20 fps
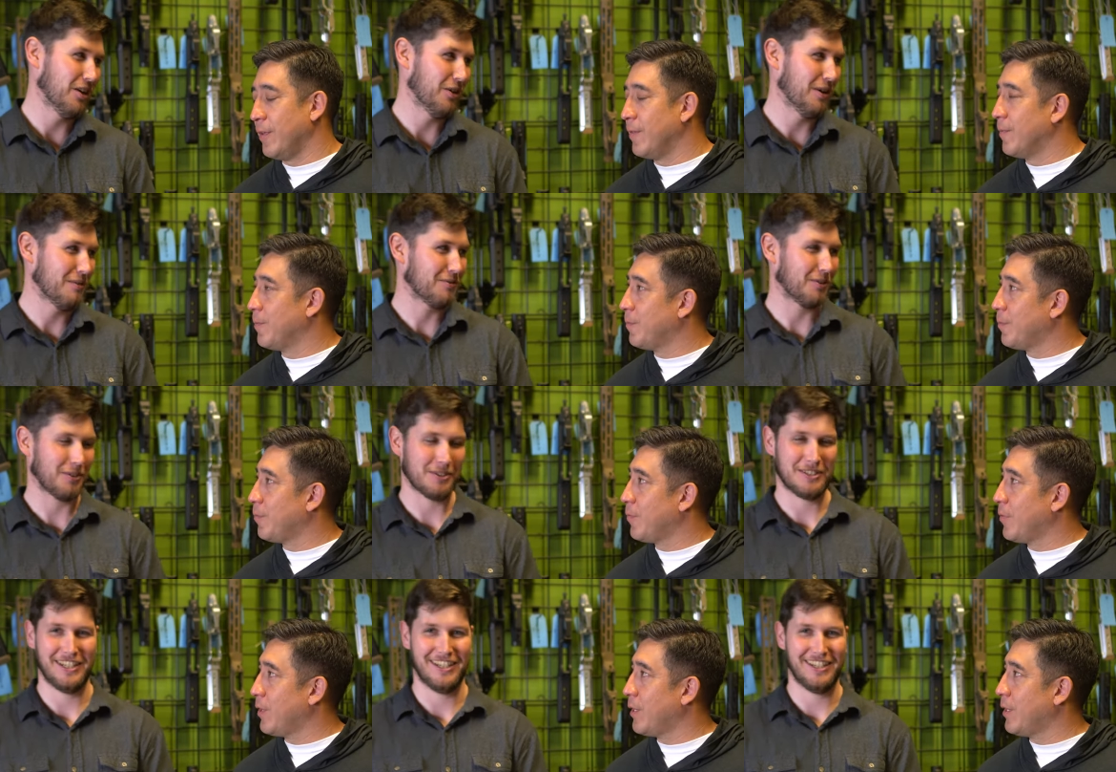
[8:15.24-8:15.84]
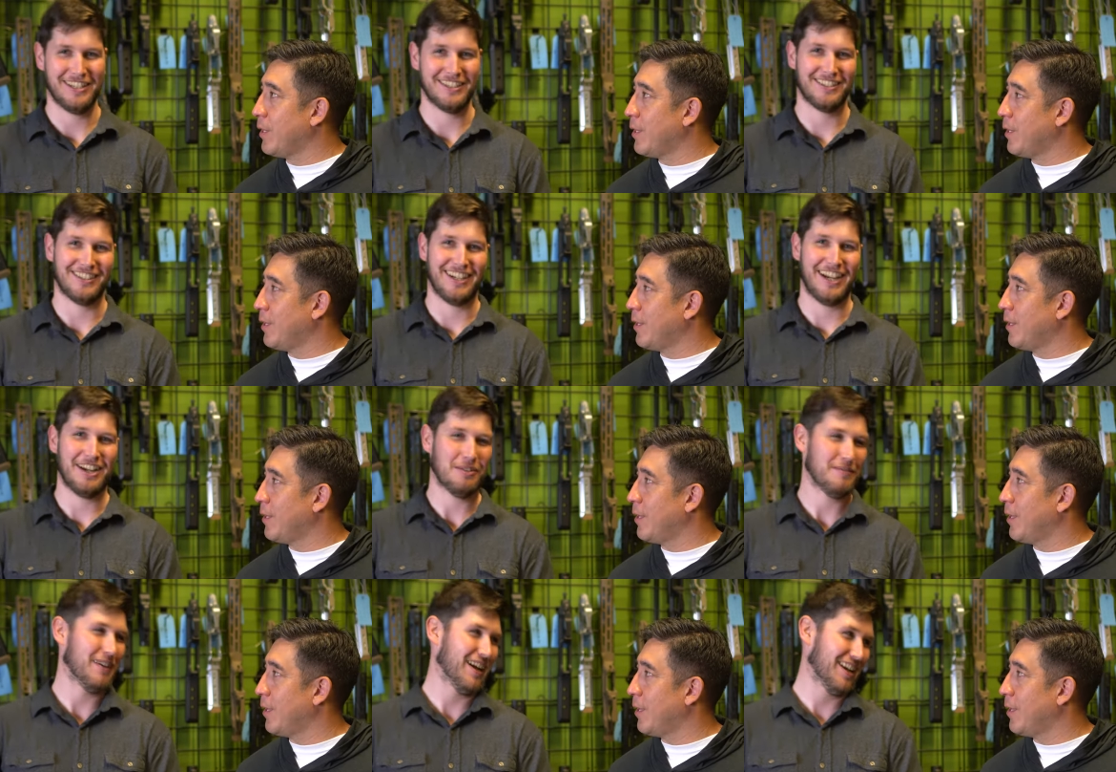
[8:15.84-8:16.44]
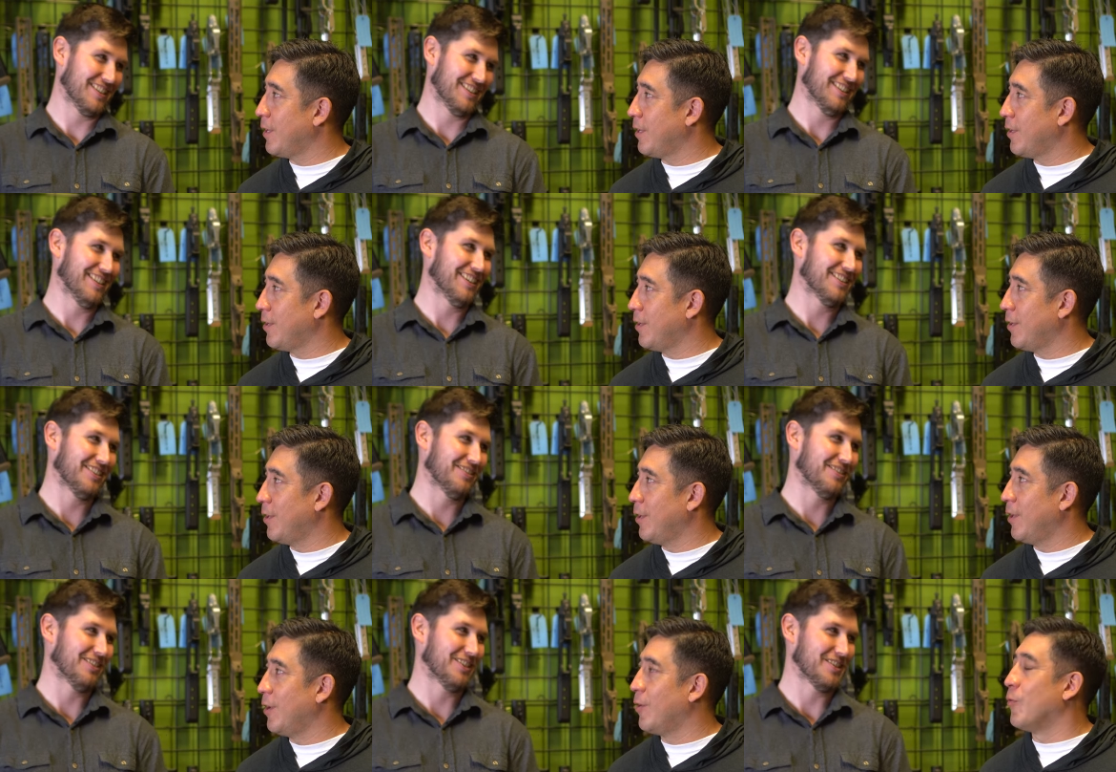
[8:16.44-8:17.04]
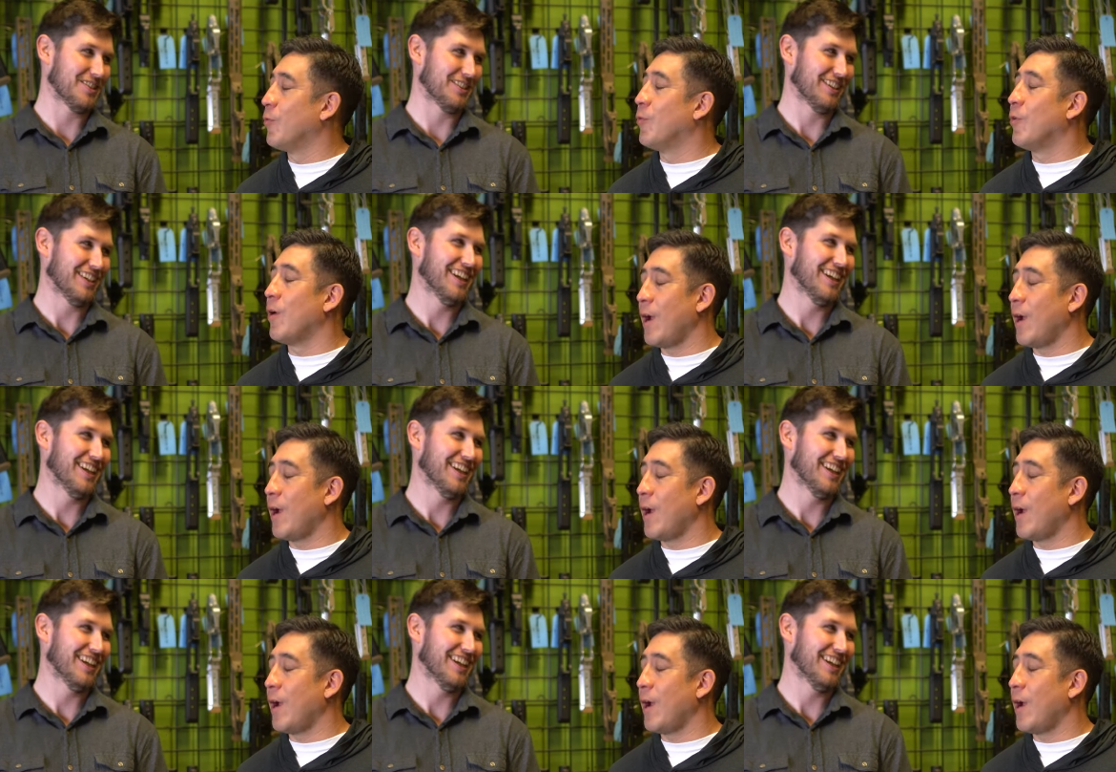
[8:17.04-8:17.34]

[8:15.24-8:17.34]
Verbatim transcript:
Speaker 1: no M14 or AR mags in this, unfortunately.